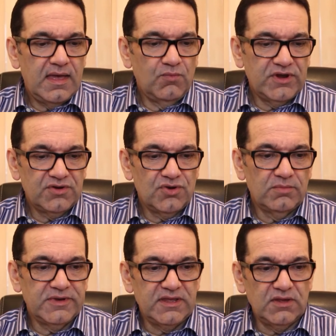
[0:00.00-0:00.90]
And what I
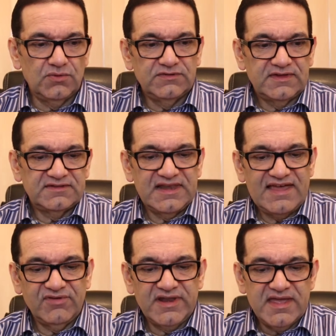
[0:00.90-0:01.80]
normally use is a
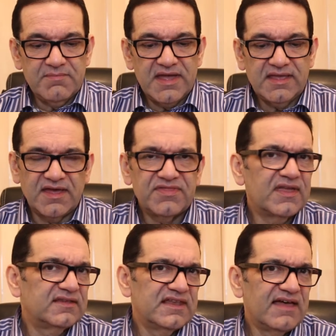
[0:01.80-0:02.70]
Lavalier mic. I
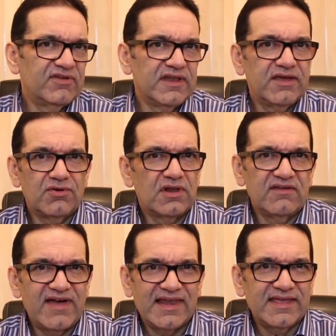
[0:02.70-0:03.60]
think it's Lavalier or
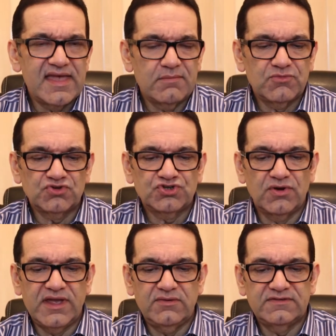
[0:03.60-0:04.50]
Lavalier, I'm not
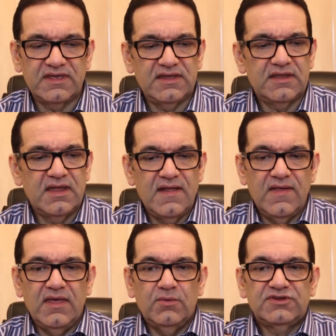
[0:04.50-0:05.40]
sure how you say it,
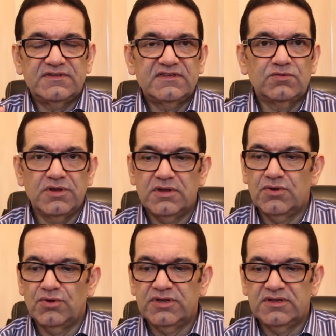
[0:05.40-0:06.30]
which is this one, an
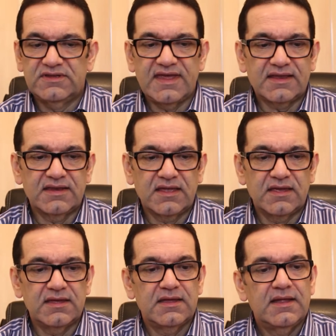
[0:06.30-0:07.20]
Audio
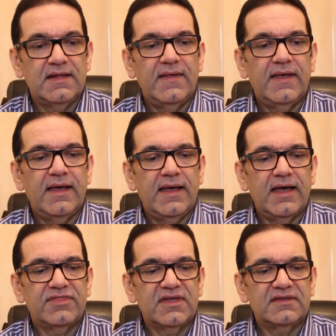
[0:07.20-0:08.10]
Technica,
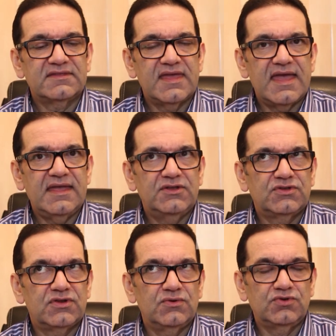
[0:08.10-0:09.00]
I think it's the
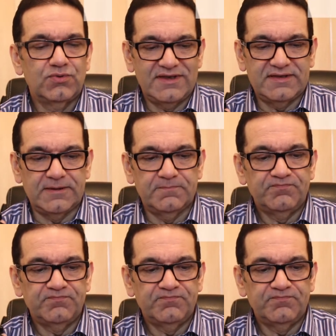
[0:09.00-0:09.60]
A220.